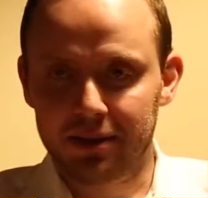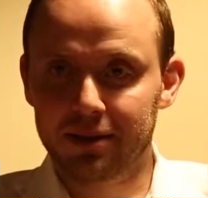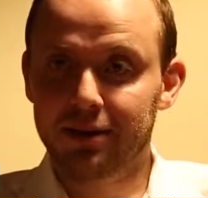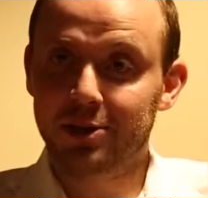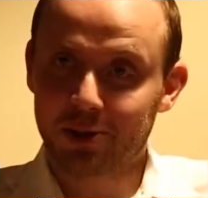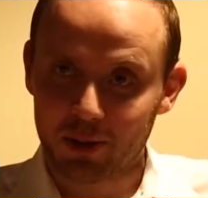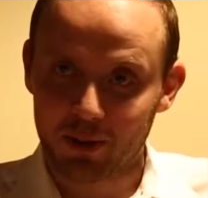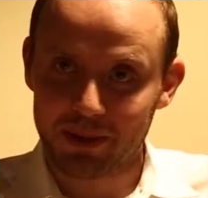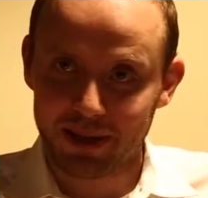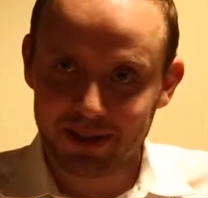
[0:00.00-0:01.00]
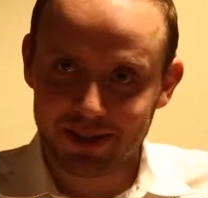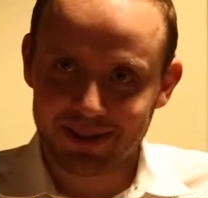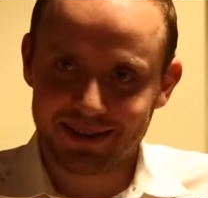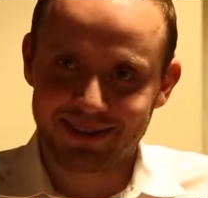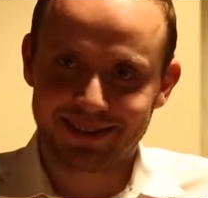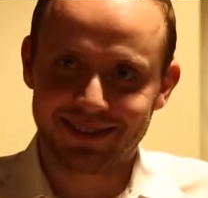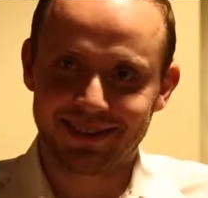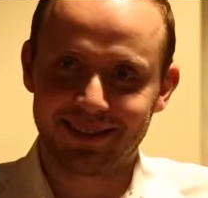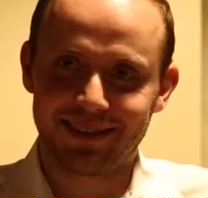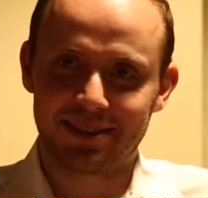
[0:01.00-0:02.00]
Ilya Starobinets
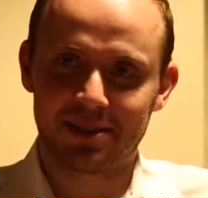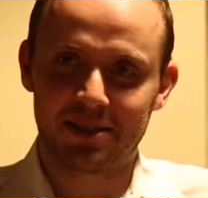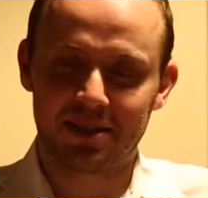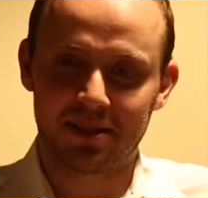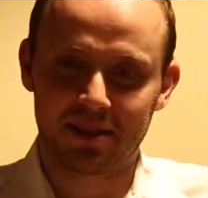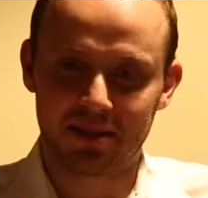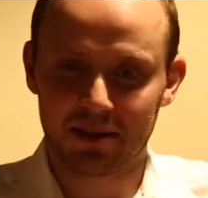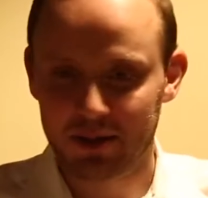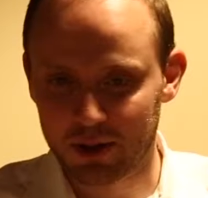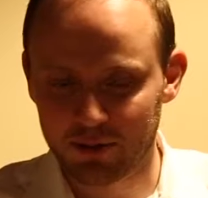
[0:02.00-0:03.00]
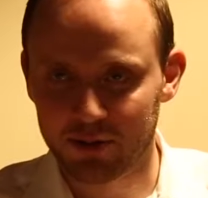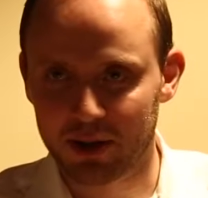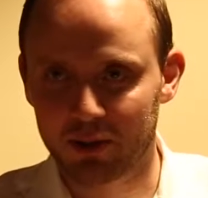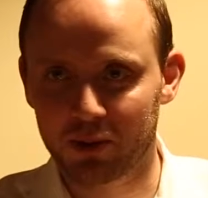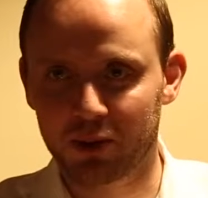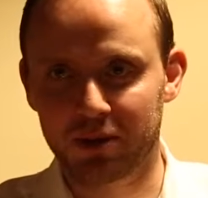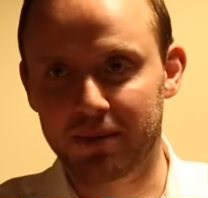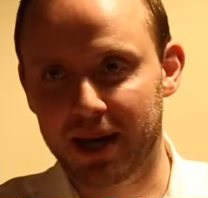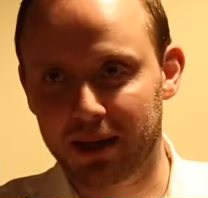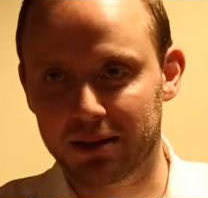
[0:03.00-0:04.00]
and another friend who
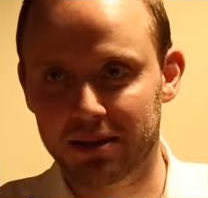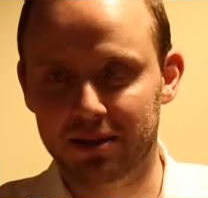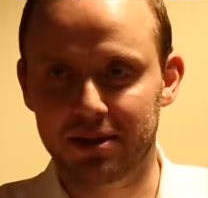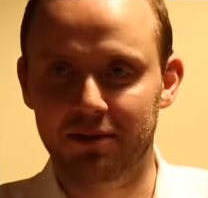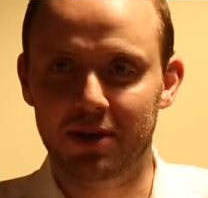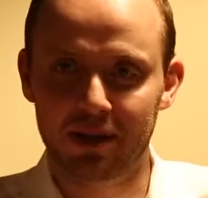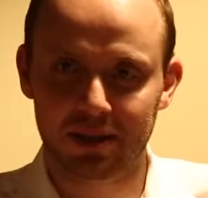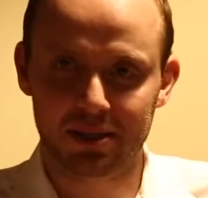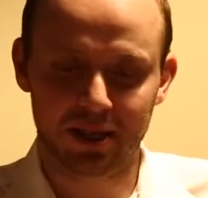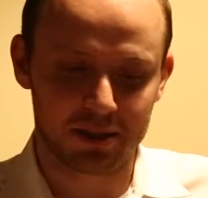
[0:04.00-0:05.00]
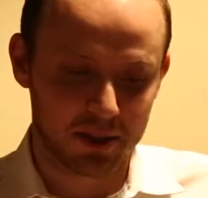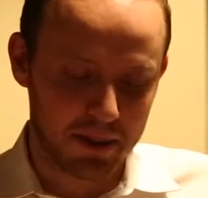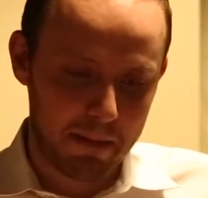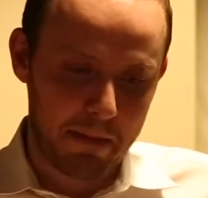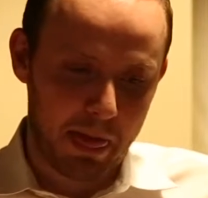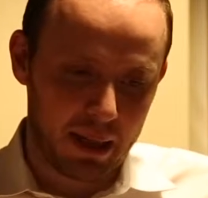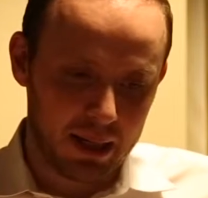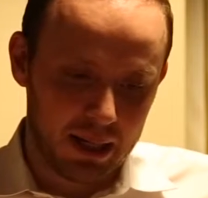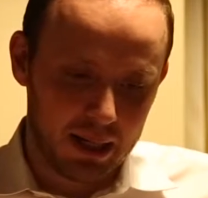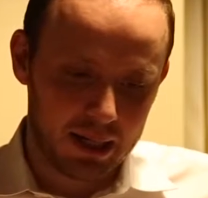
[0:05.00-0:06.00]
couldn't make it, David Alexander.
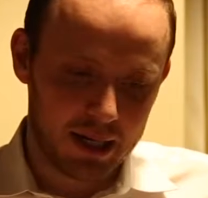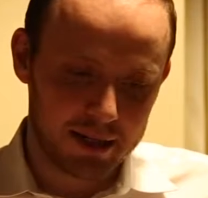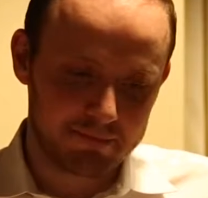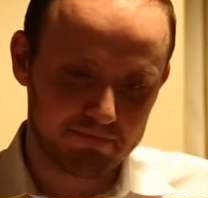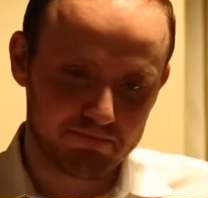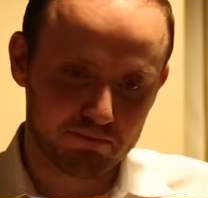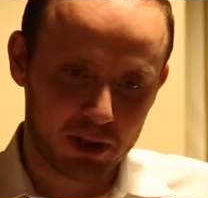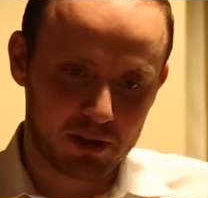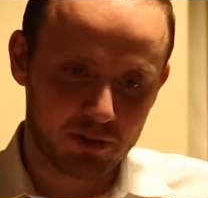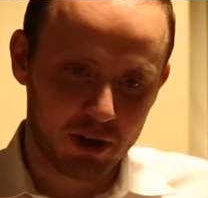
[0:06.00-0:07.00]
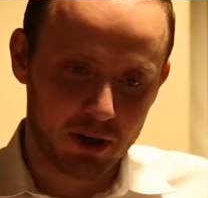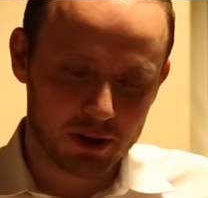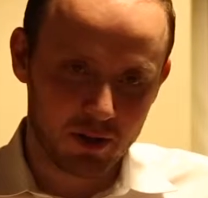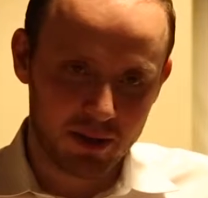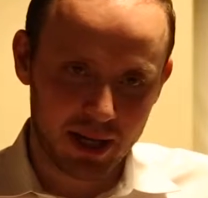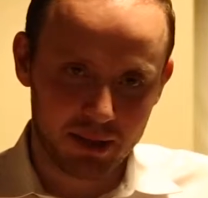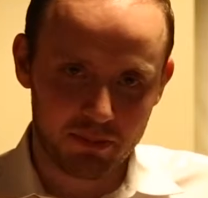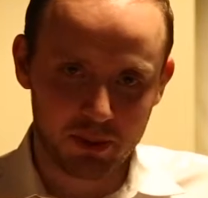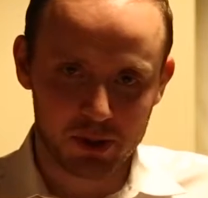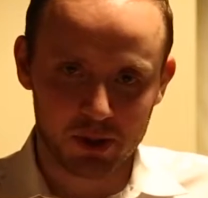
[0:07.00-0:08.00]
It's very hard to thank a
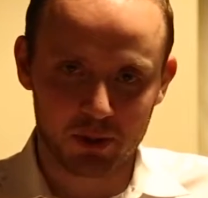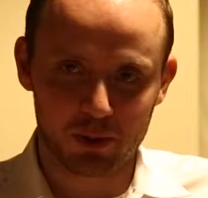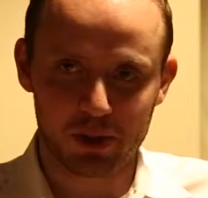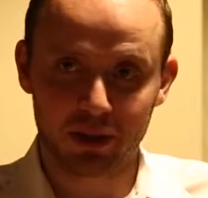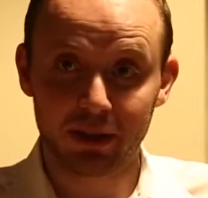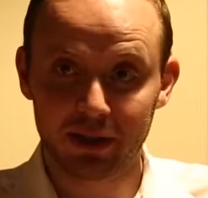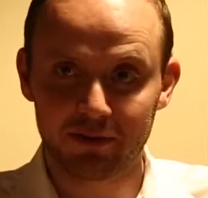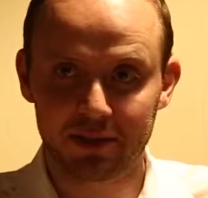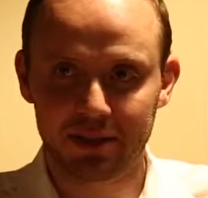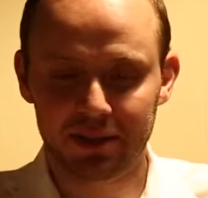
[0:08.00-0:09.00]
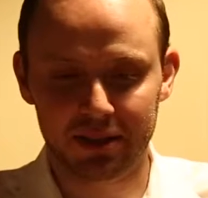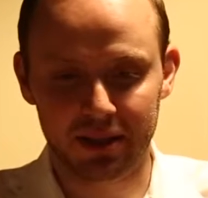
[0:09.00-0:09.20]
person who's lived